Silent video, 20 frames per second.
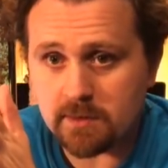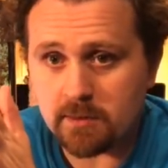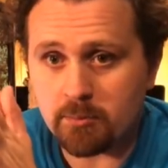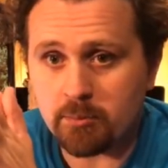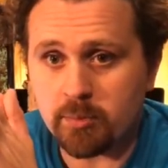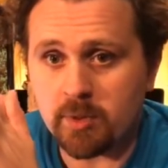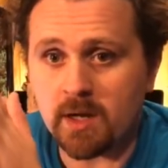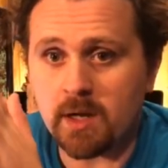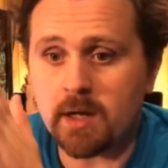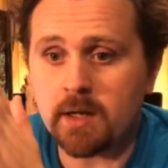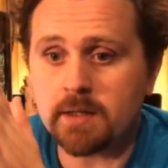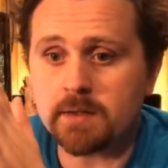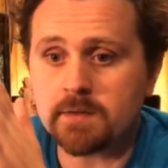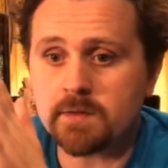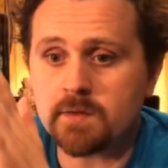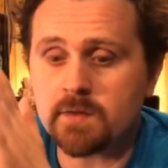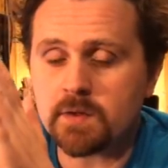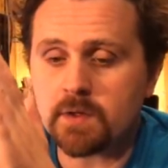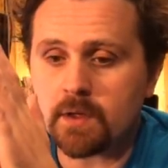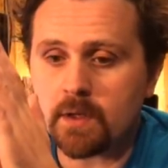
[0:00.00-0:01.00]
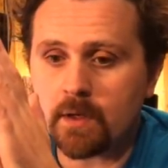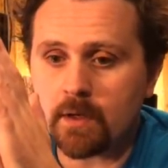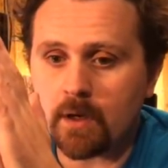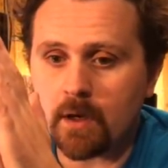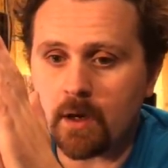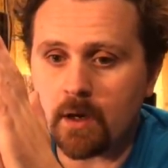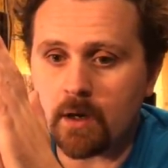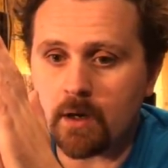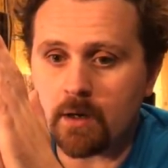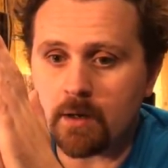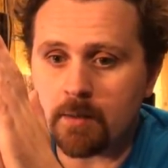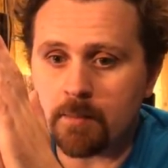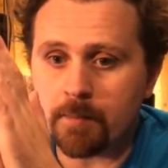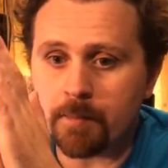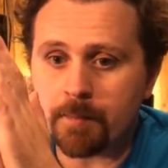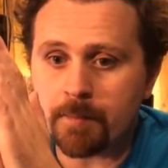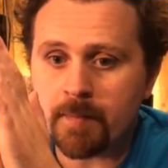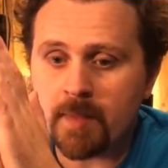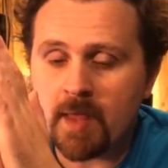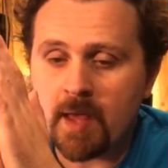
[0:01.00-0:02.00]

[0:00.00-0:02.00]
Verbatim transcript: but um,